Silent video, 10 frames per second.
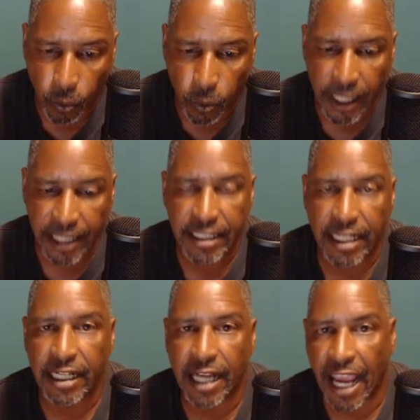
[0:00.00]
we
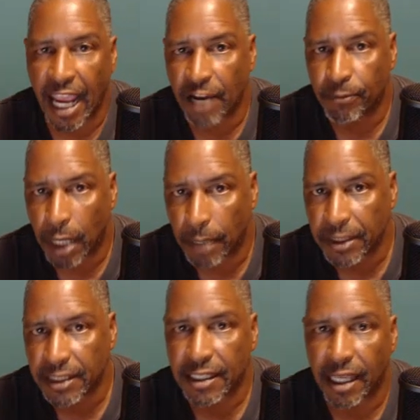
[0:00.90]
didn't have
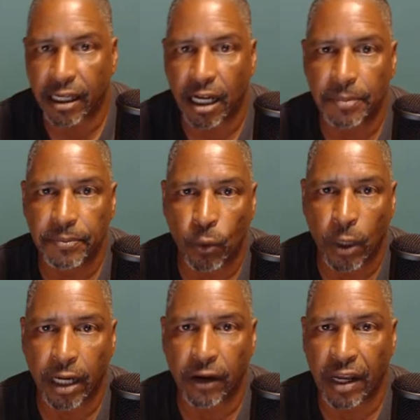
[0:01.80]
Puppet set up
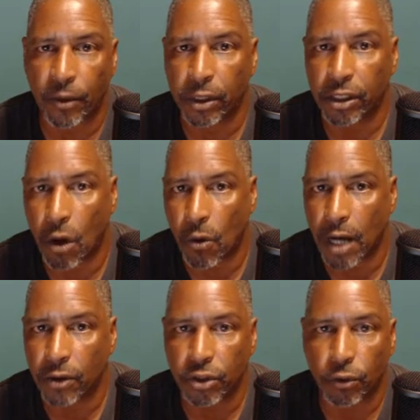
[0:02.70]
where it would go
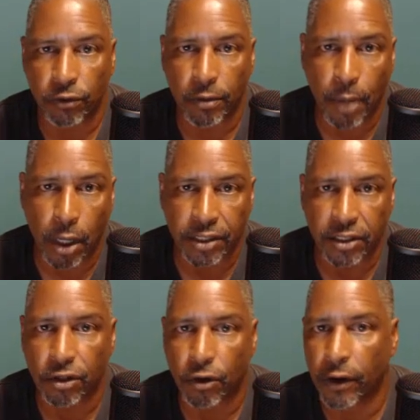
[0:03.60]
out to a
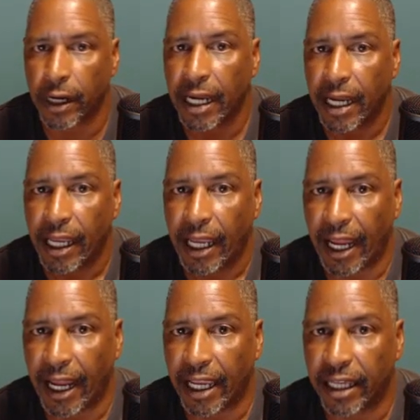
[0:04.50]
repository
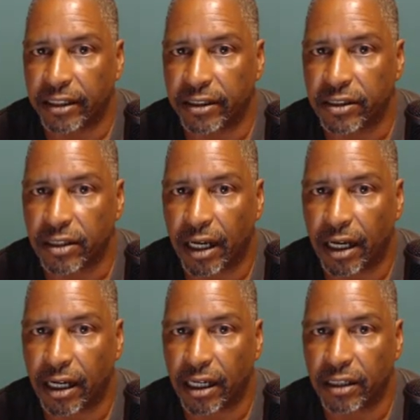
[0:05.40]
and
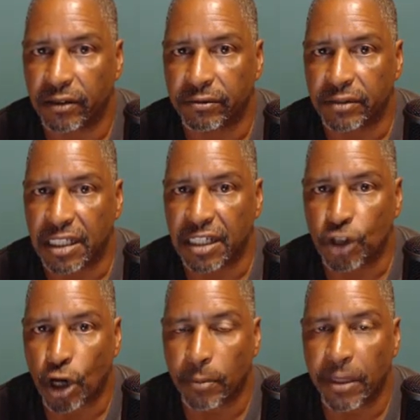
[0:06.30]

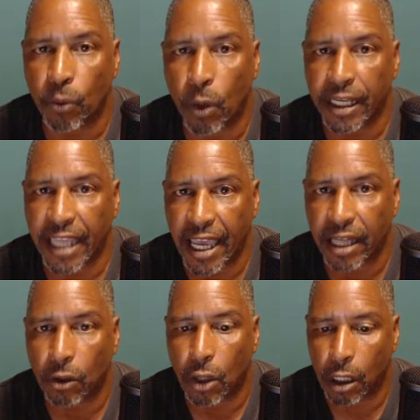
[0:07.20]
determine what
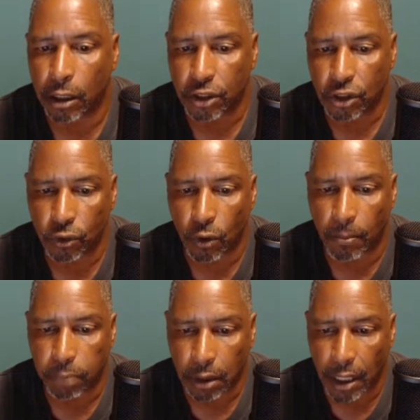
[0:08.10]
catalog to
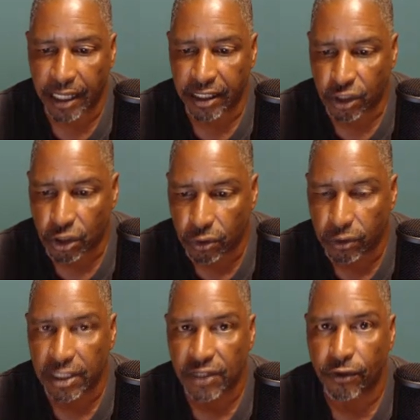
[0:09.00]
apply to
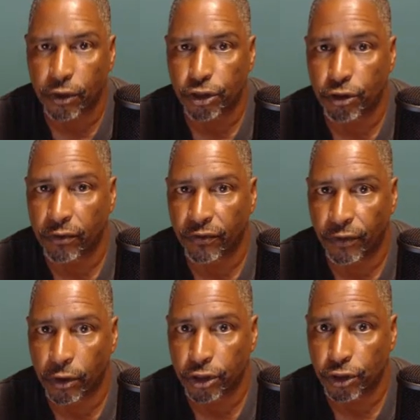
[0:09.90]
this
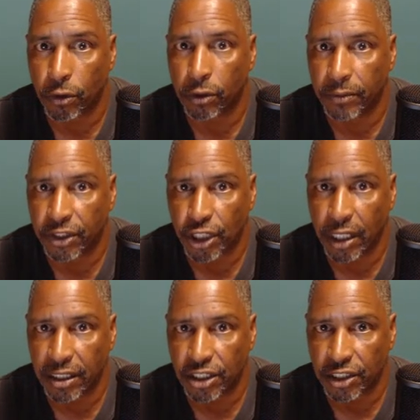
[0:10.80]
virtual
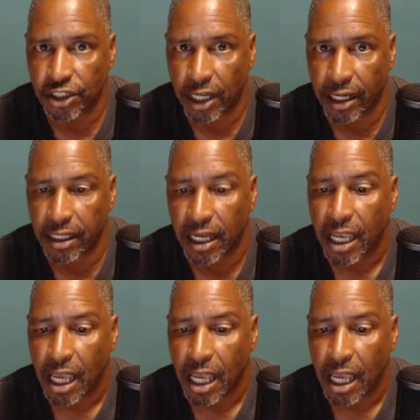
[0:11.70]
machine just yet.